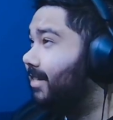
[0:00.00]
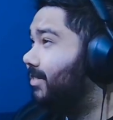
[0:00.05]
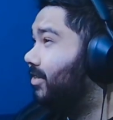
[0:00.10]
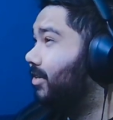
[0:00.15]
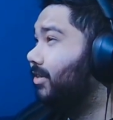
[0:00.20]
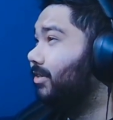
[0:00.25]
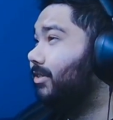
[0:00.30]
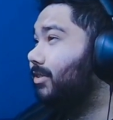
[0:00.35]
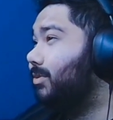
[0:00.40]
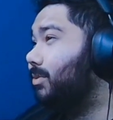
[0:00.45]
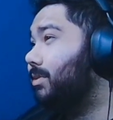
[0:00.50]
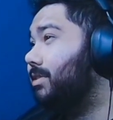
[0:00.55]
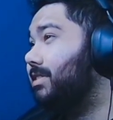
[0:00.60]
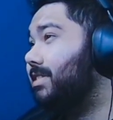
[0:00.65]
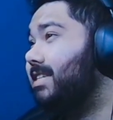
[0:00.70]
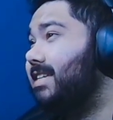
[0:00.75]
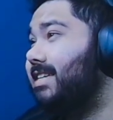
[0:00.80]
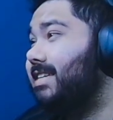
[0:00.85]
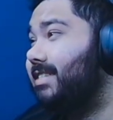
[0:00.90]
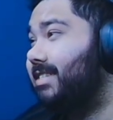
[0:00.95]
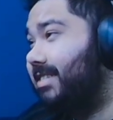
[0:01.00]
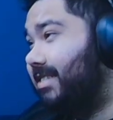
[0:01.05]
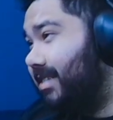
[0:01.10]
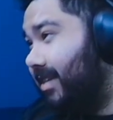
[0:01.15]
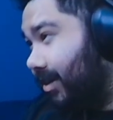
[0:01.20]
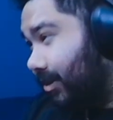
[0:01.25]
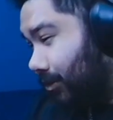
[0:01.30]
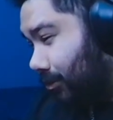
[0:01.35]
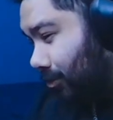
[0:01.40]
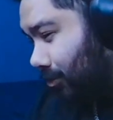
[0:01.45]
Don't do it to your
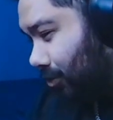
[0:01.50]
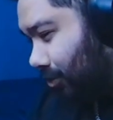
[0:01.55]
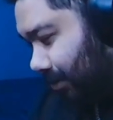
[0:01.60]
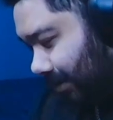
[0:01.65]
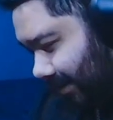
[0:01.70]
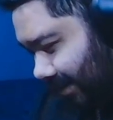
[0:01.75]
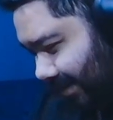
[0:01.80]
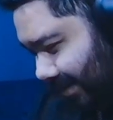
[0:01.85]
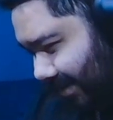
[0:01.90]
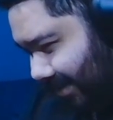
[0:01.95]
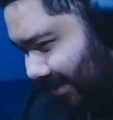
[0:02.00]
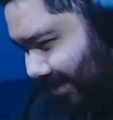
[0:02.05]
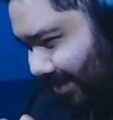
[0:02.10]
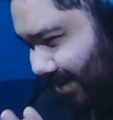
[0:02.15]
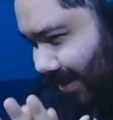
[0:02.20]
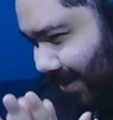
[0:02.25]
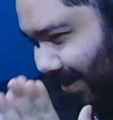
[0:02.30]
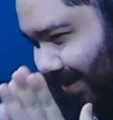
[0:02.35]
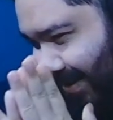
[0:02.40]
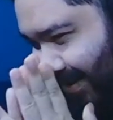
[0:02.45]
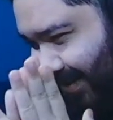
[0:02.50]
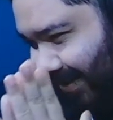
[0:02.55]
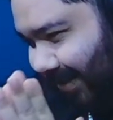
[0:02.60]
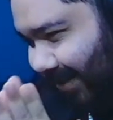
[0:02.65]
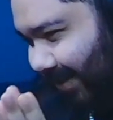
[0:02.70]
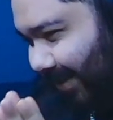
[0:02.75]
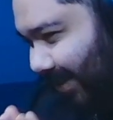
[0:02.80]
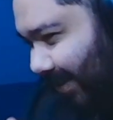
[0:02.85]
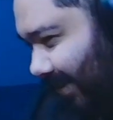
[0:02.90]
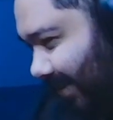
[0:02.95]
children. No.